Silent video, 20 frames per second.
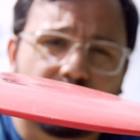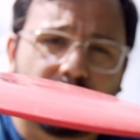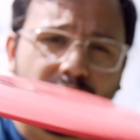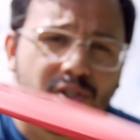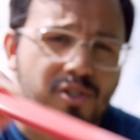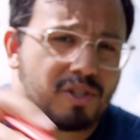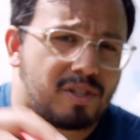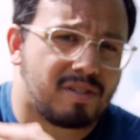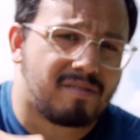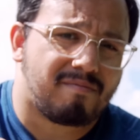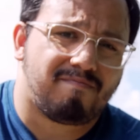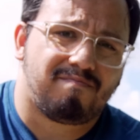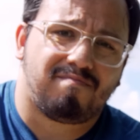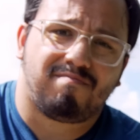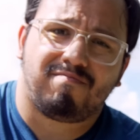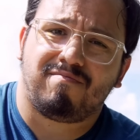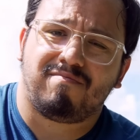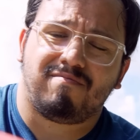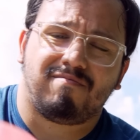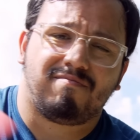one just
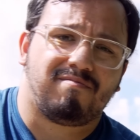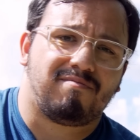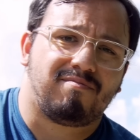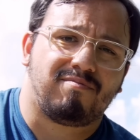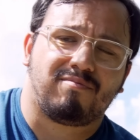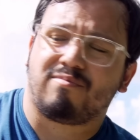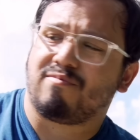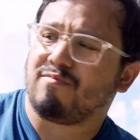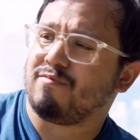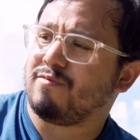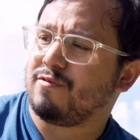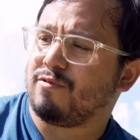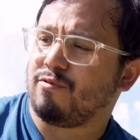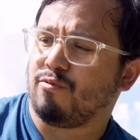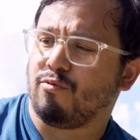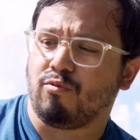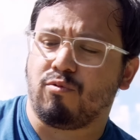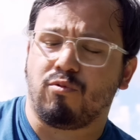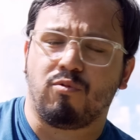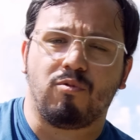
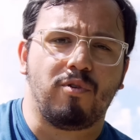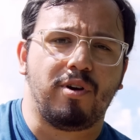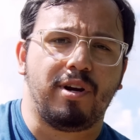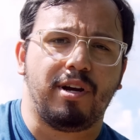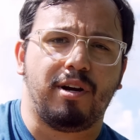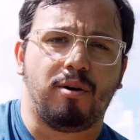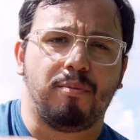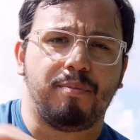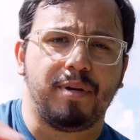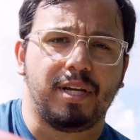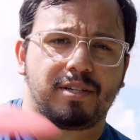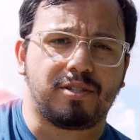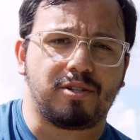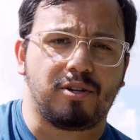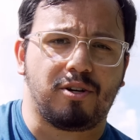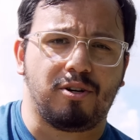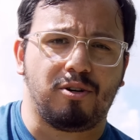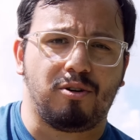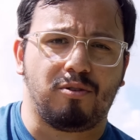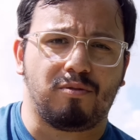real big
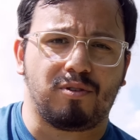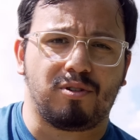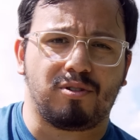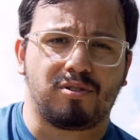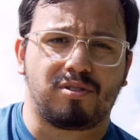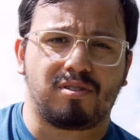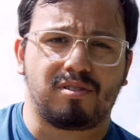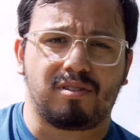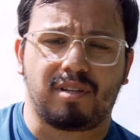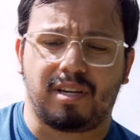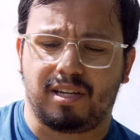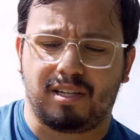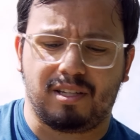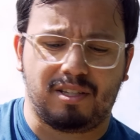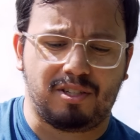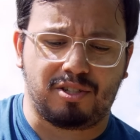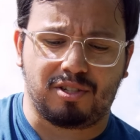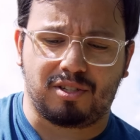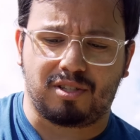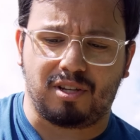turnovers. Like,
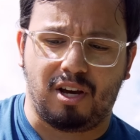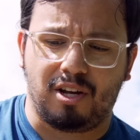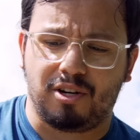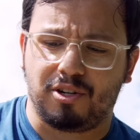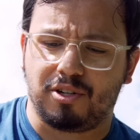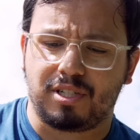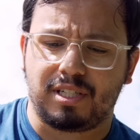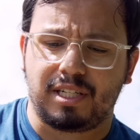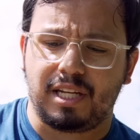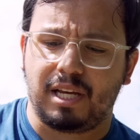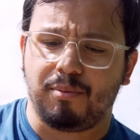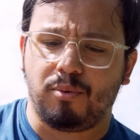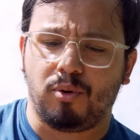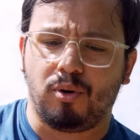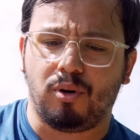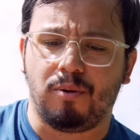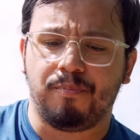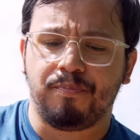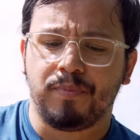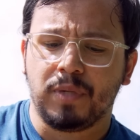it's just understable.